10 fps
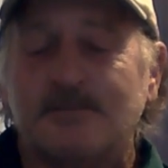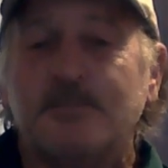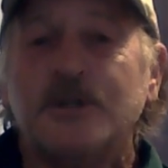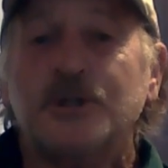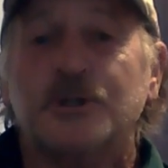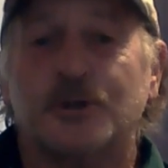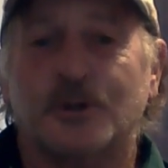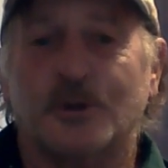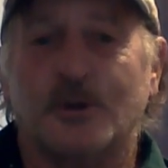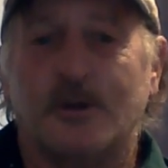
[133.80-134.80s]
be
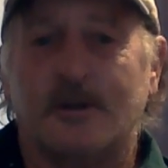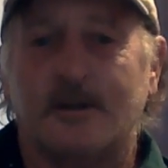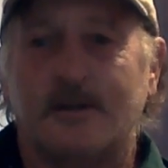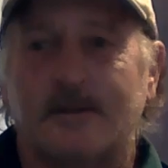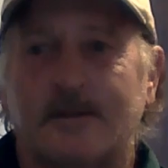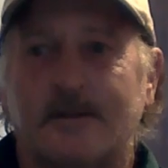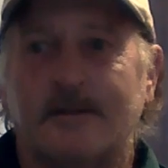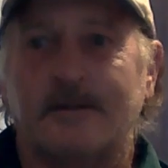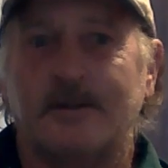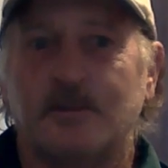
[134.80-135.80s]
sure
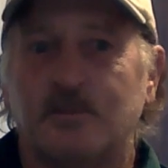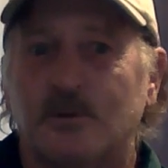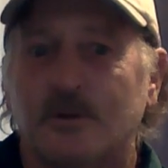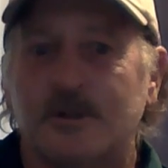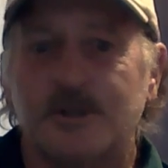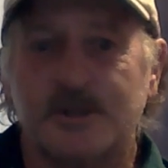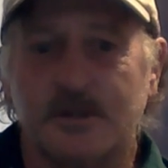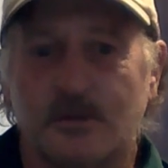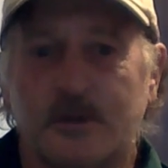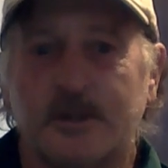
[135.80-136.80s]
your pool is just
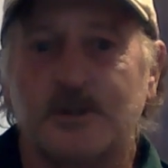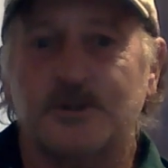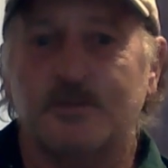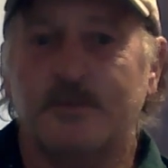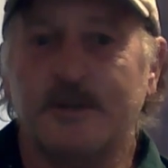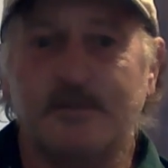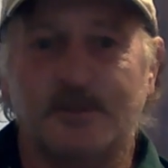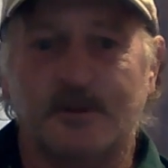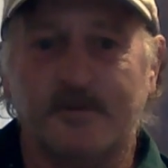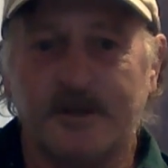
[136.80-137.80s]
the way it should be,
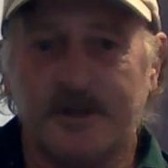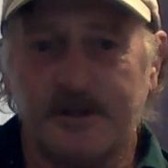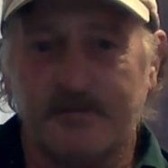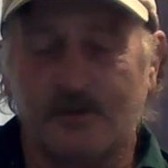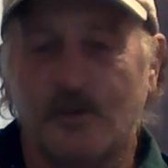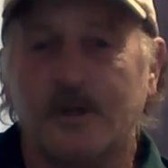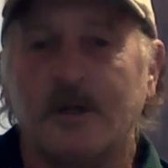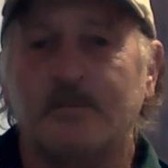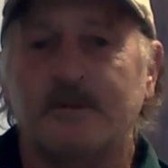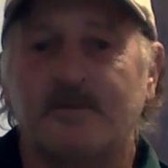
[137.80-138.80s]
perfect in every
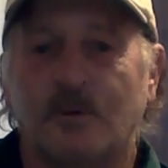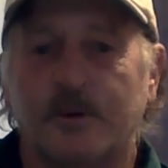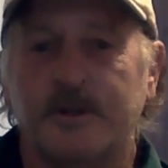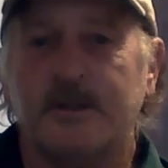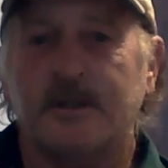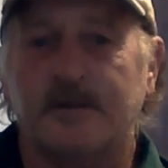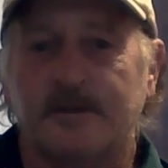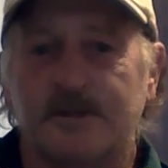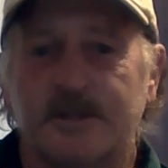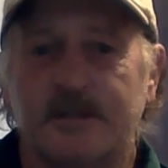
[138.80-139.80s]
way, before you cut
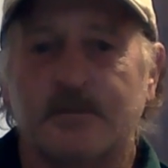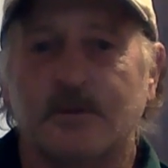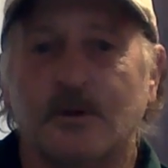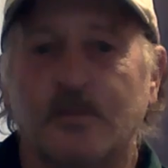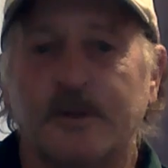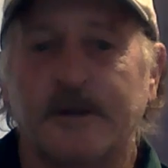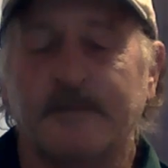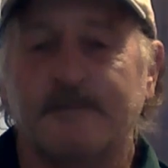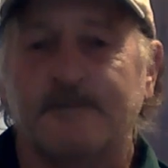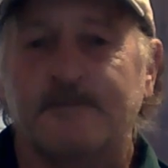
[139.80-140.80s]
the skimmer opening,
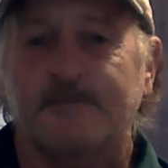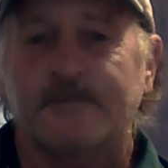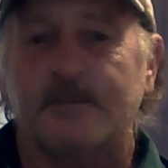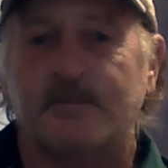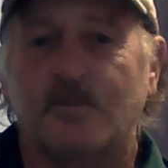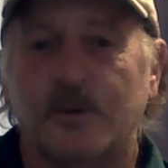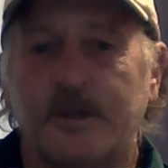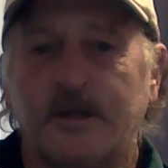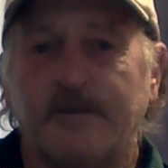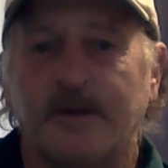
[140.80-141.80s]
before you
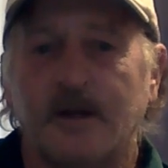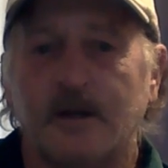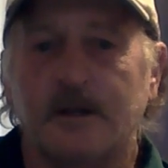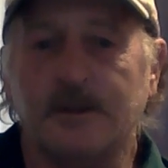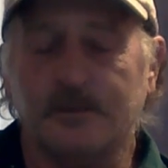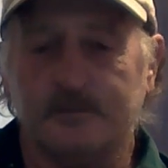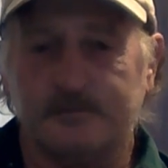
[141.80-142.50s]
cut that liner.